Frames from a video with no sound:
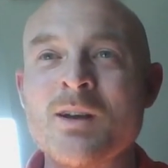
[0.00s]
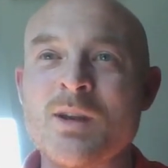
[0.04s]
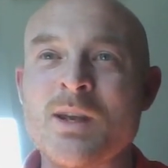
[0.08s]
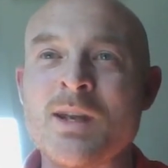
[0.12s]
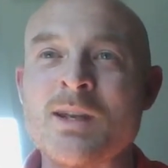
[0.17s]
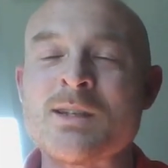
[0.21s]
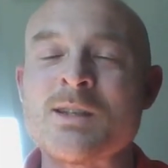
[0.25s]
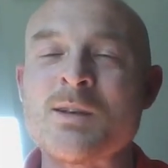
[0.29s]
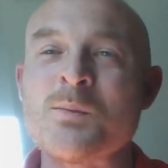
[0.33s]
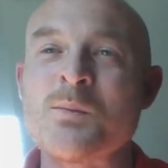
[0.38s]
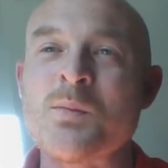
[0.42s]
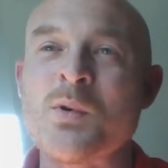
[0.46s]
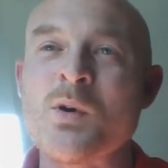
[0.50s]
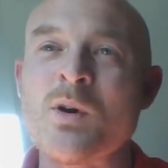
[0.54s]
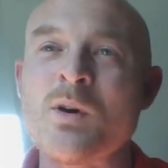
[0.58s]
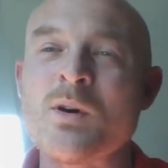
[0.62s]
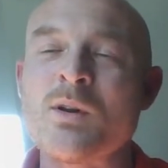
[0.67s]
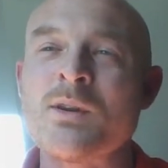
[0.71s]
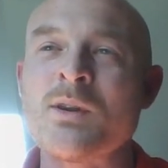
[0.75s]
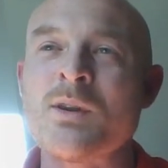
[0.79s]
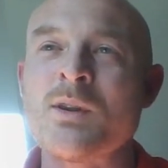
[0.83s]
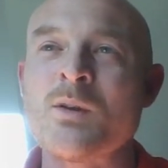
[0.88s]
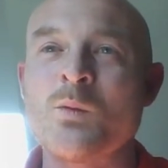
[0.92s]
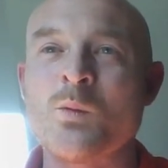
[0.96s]
It's
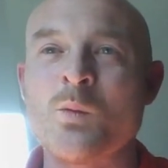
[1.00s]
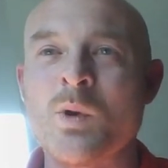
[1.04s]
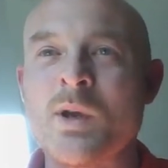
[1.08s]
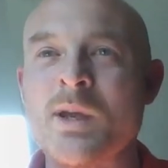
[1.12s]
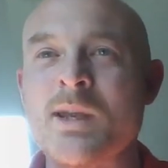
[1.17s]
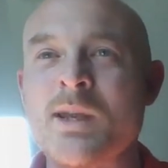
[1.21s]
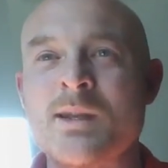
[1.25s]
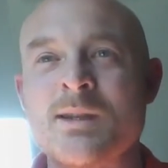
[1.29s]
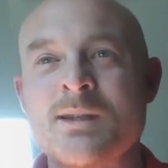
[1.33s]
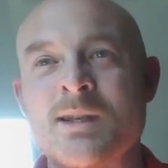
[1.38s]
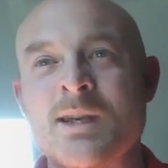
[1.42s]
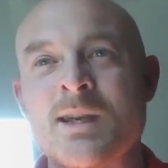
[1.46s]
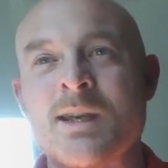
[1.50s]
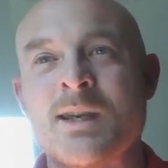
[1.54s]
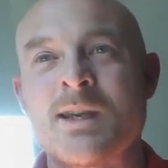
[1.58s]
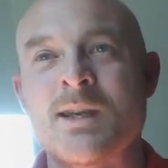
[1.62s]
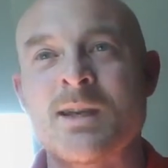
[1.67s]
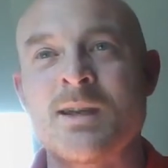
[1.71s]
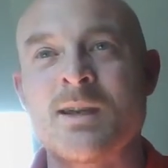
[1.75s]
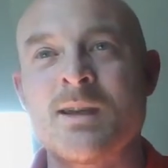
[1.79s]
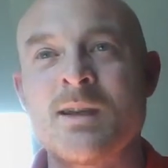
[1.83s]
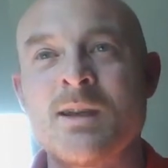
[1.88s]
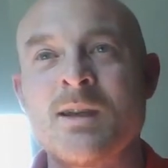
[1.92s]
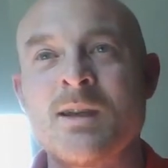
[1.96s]
important that we take,